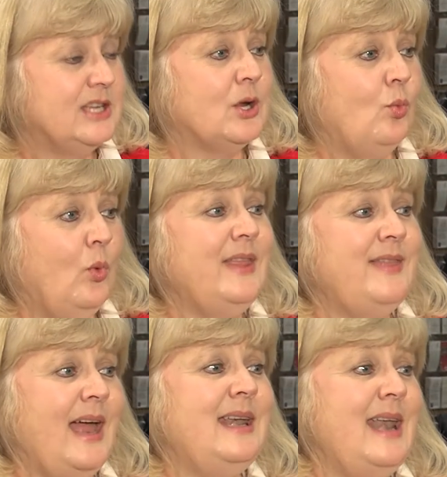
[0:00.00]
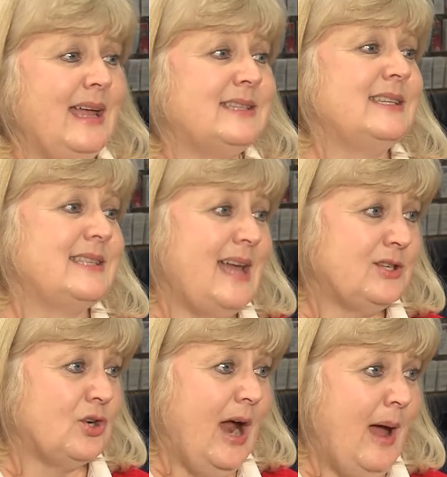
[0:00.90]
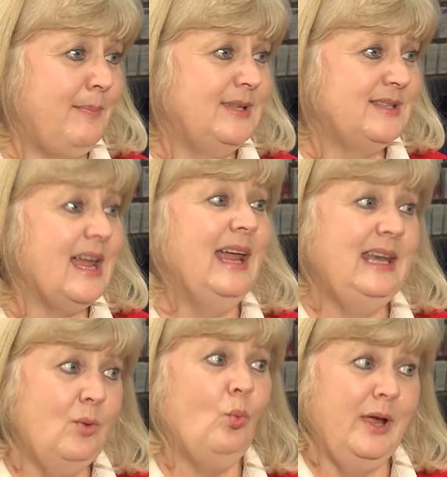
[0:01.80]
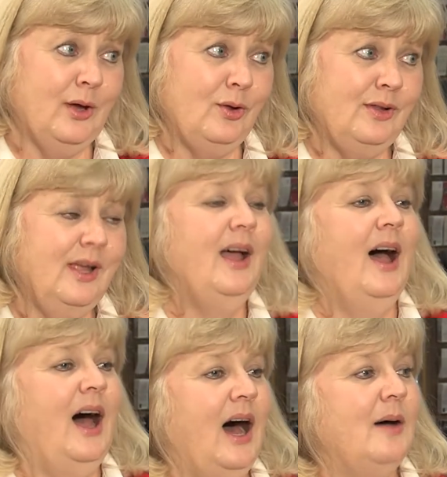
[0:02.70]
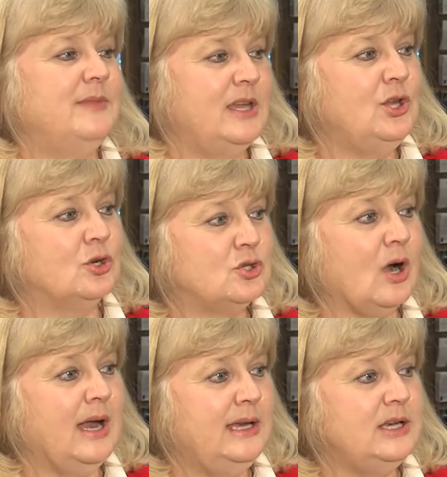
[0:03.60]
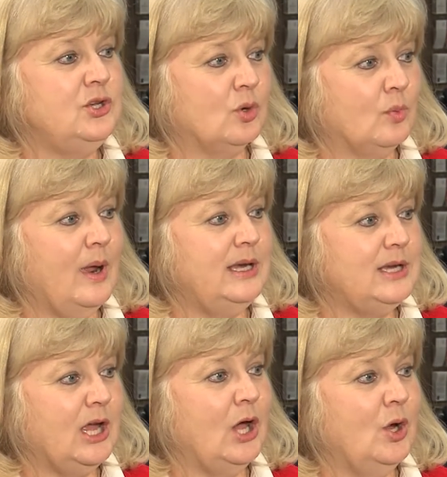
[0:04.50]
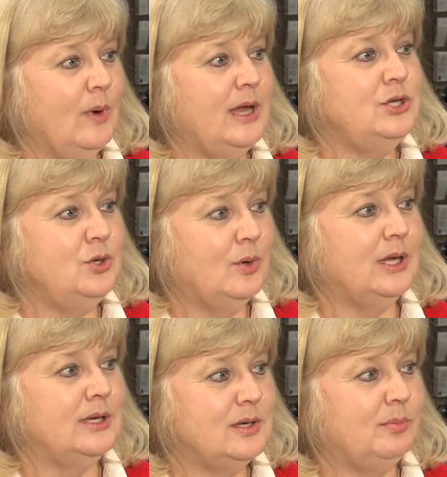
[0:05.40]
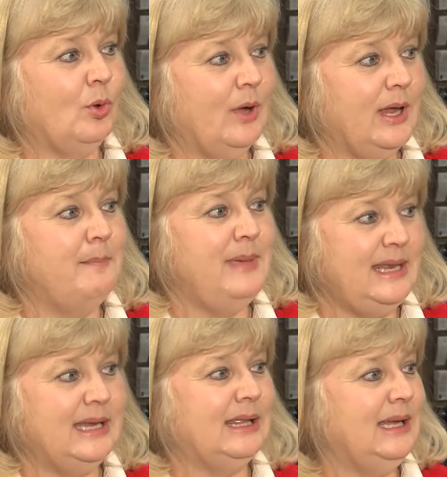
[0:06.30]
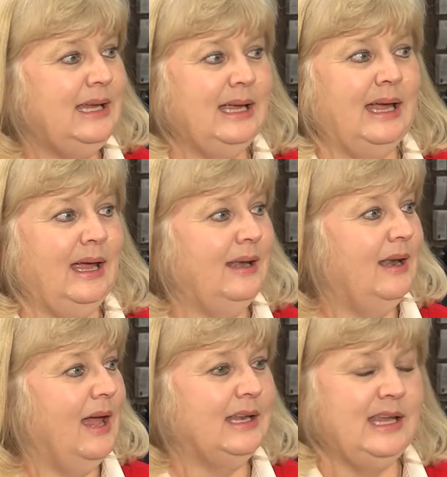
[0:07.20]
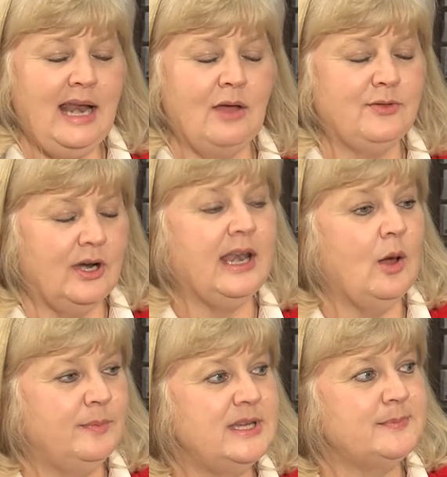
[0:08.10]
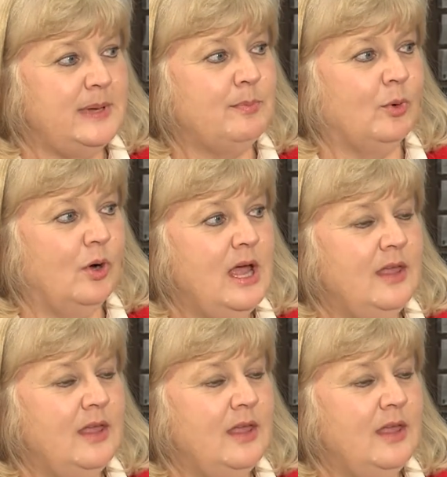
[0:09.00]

So when that next disaster happens, and it will, that you're trained and you're ready to go and you can deploy immediately and get out there and help these people.